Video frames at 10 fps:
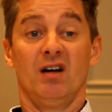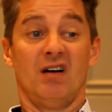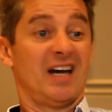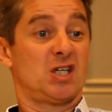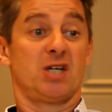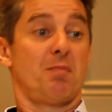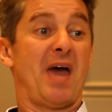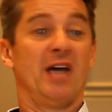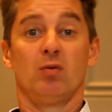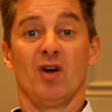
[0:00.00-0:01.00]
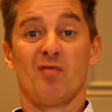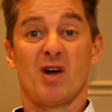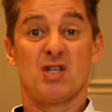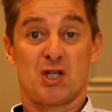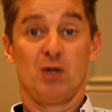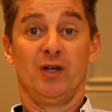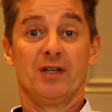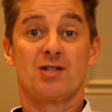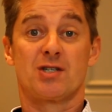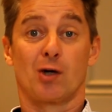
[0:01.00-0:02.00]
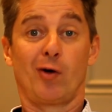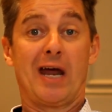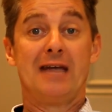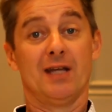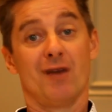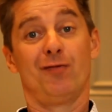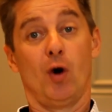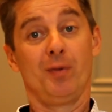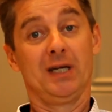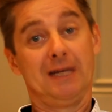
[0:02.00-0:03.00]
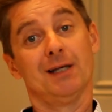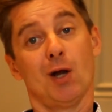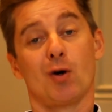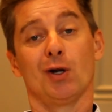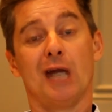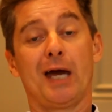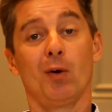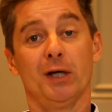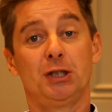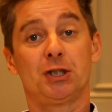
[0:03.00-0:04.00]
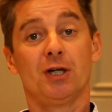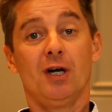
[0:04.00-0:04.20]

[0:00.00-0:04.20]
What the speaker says: I actually paid one of my students to create that for me in the local language.